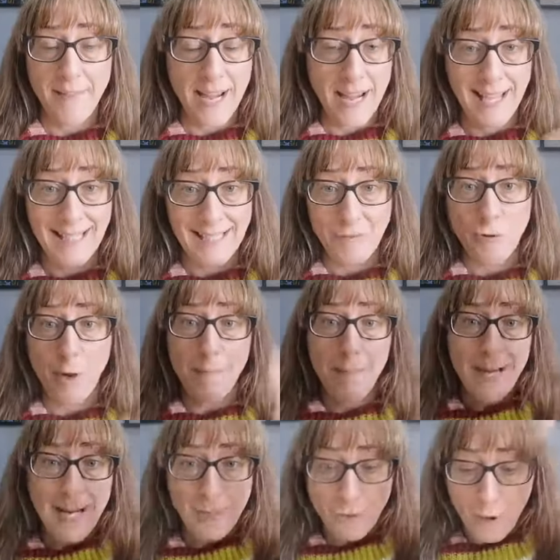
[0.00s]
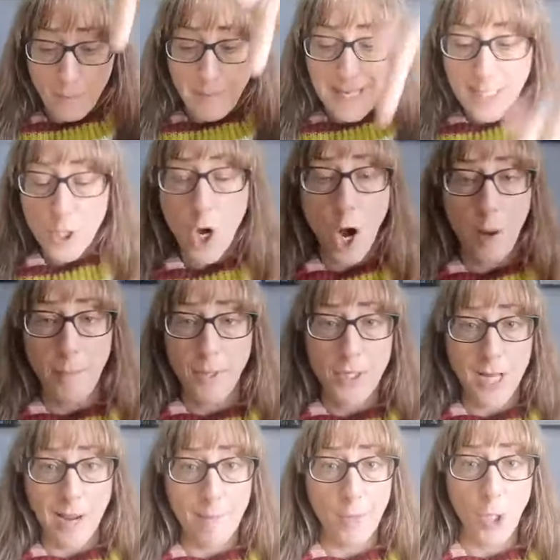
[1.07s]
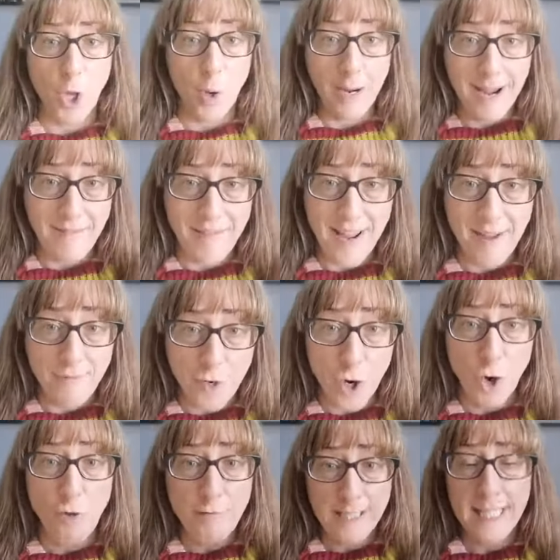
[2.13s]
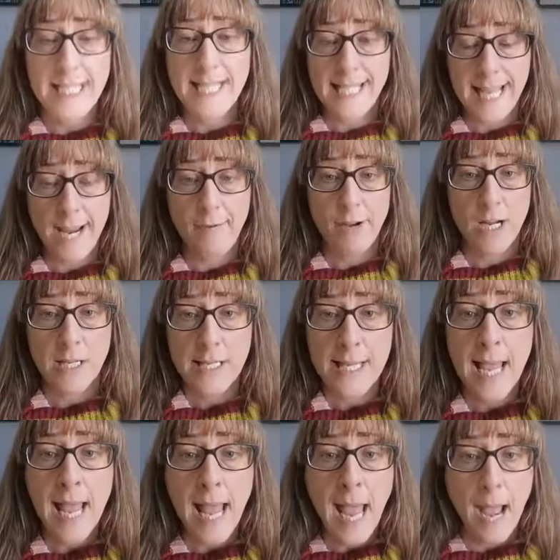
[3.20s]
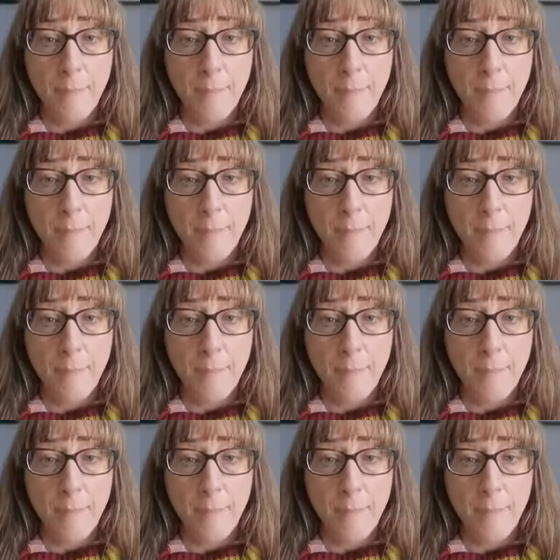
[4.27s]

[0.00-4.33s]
If it, drop me drop me top down below if, if you're really serious